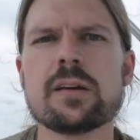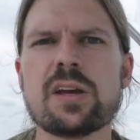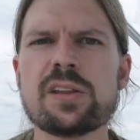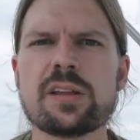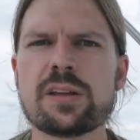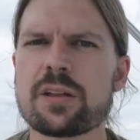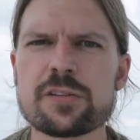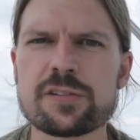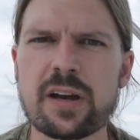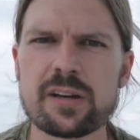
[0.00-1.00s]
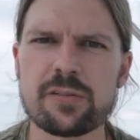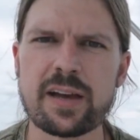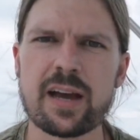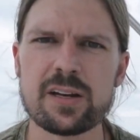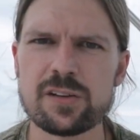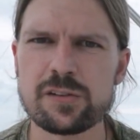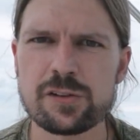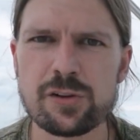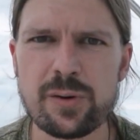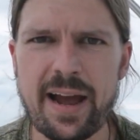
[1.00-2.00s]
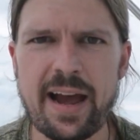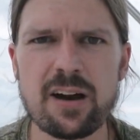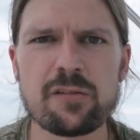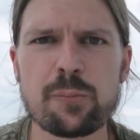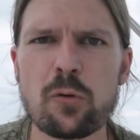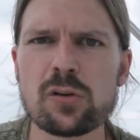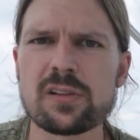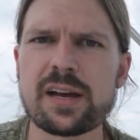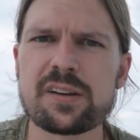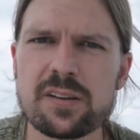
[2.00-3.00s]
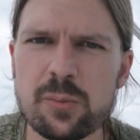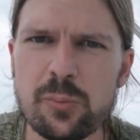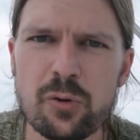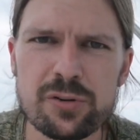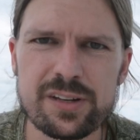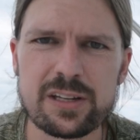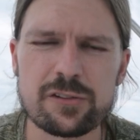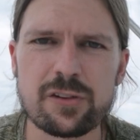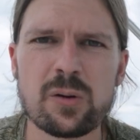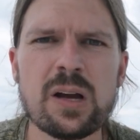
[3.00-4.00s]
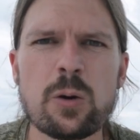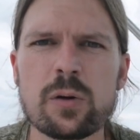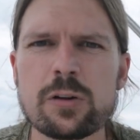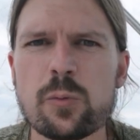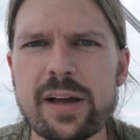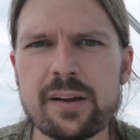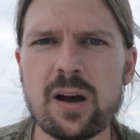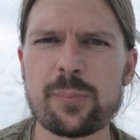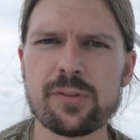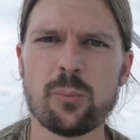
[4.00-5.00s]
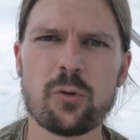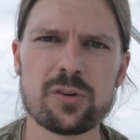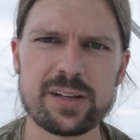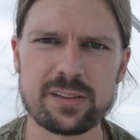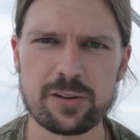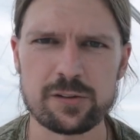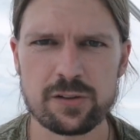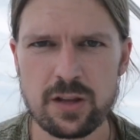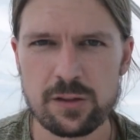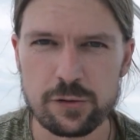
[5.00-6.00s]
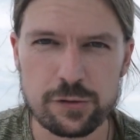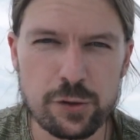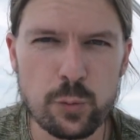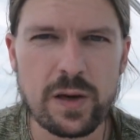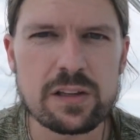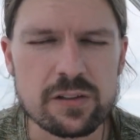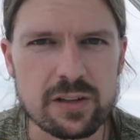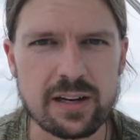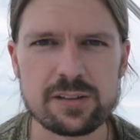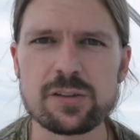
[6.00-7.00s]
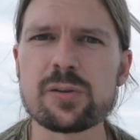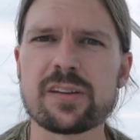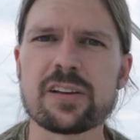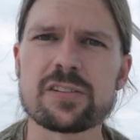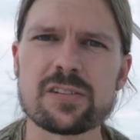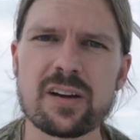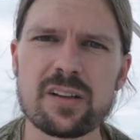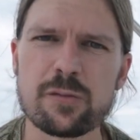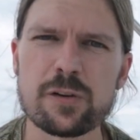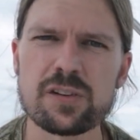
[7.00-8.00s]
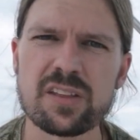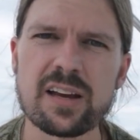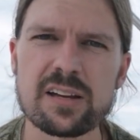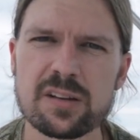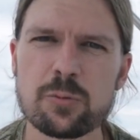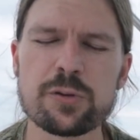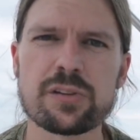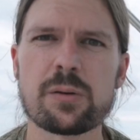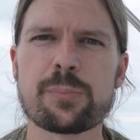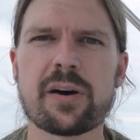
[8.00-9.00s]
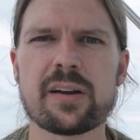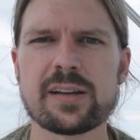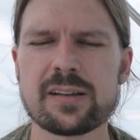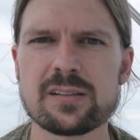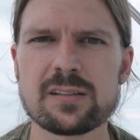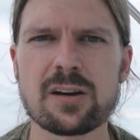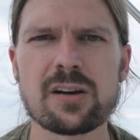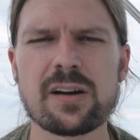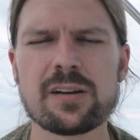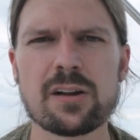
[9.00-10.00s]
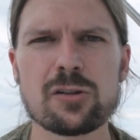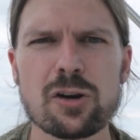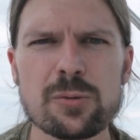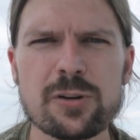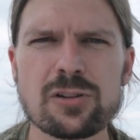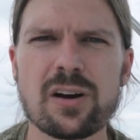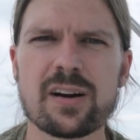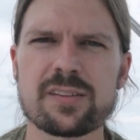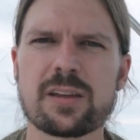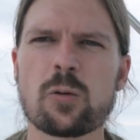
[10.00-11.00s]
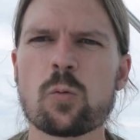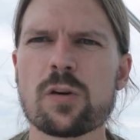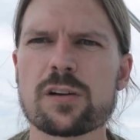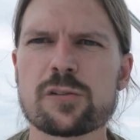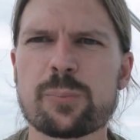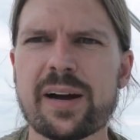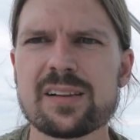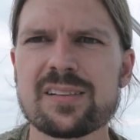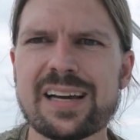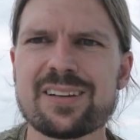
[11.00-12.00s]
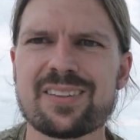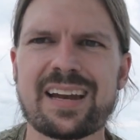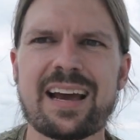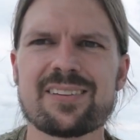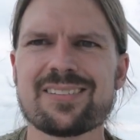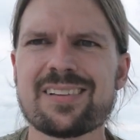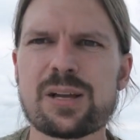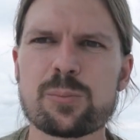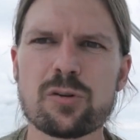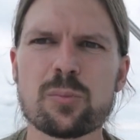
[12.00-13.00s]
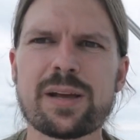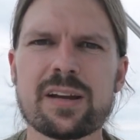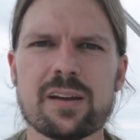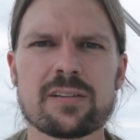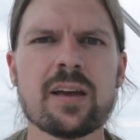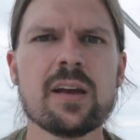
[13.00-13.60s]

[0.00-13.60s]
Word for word: And then the other side of that is to have more light in the morning. So when you wake up in the morning, there's there's two ways that I do this. Uh, the first thing I did was I bought a an alarm clock that works by light, that has a light bulb in it.